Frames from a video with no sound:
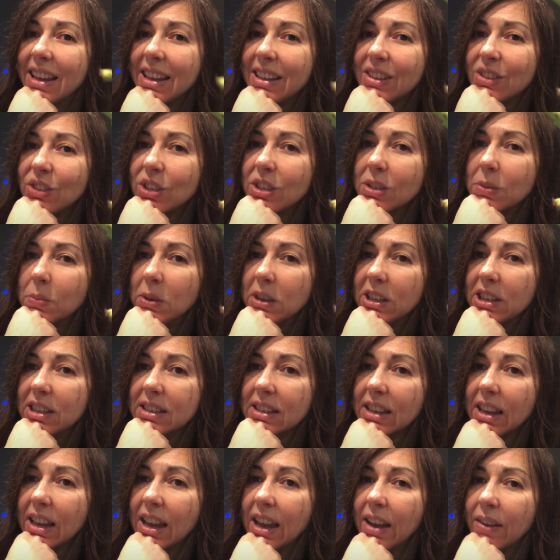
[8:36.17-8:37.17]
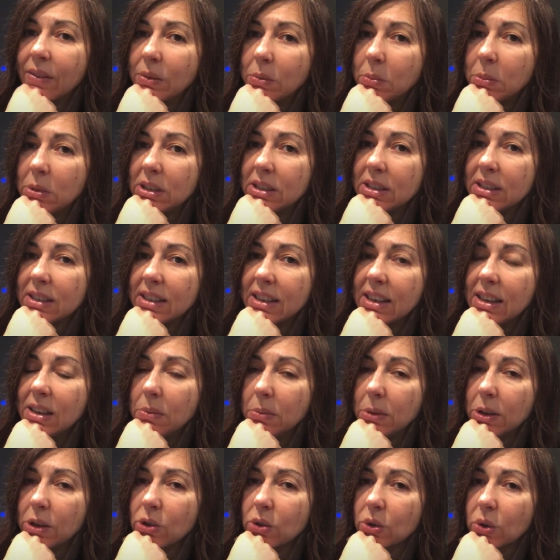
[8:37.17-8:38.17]
just because I haven't been seeing
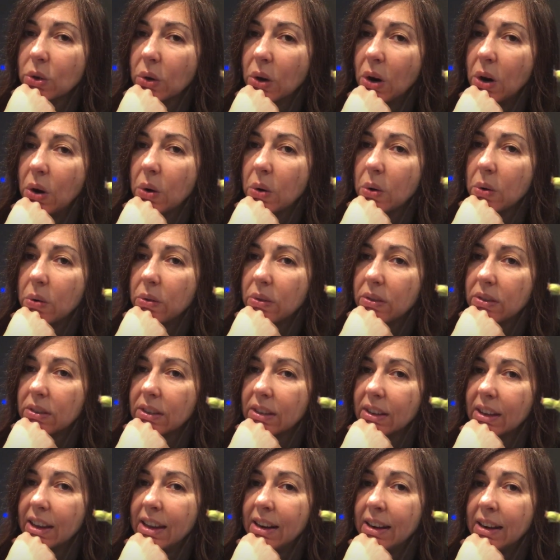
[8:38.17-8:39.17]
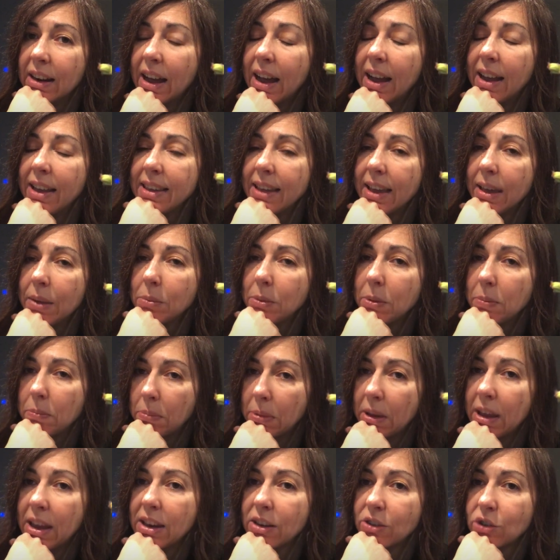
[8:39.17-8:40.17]
much growth and I am
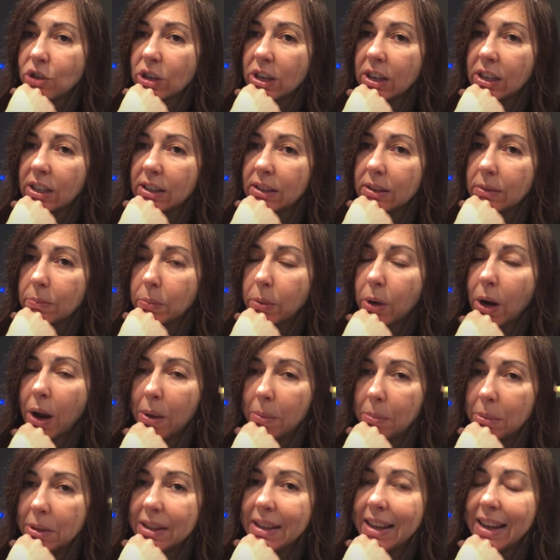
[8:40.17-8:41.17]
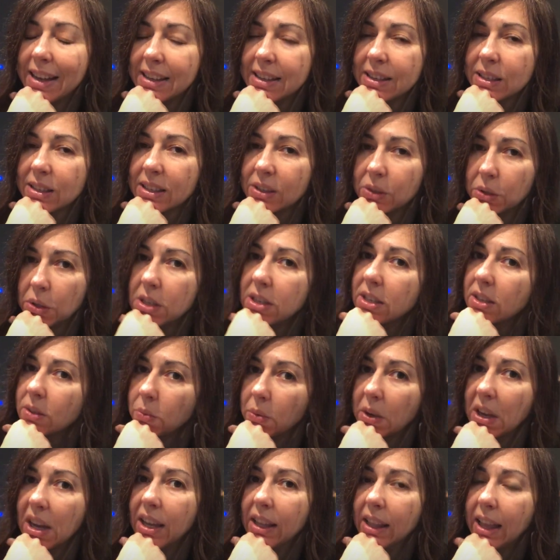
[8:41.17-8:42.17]
impatient. Probably that's the reason
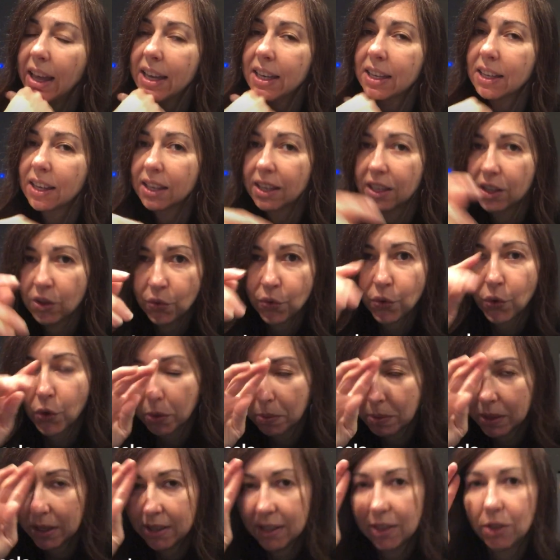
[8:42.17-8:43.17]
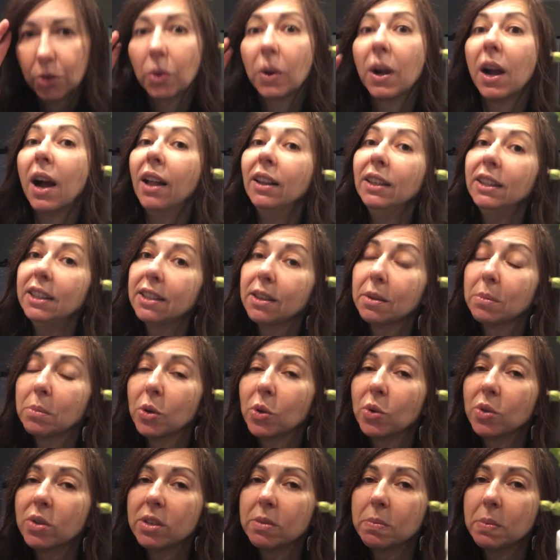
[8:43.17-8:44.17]
why I like Euphorbia Tirucalli the
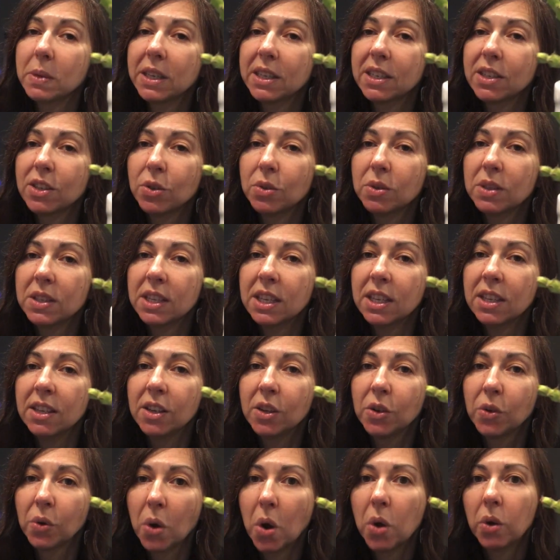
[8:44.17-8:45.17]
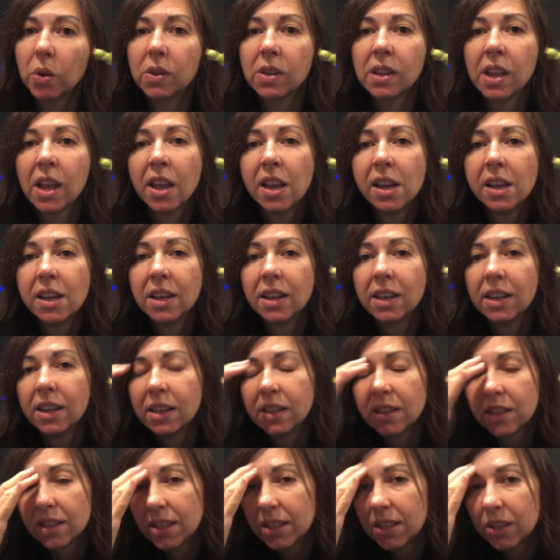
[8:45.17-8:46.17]
most, because you see the growth
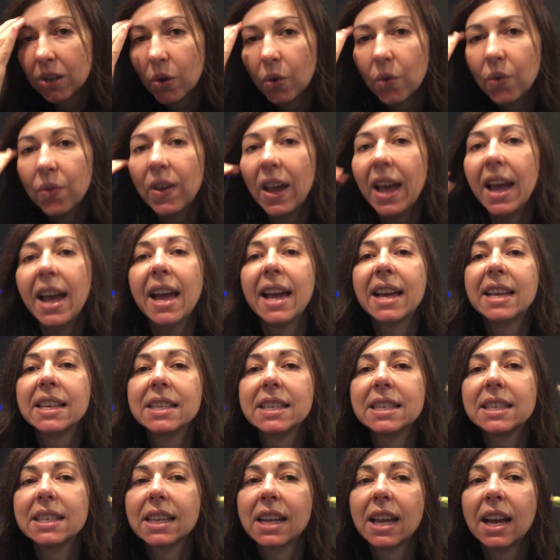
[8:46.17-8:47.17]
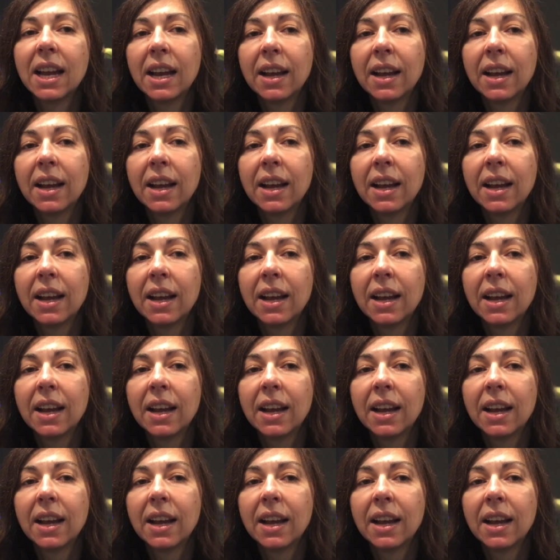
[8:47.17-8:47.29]
so fast.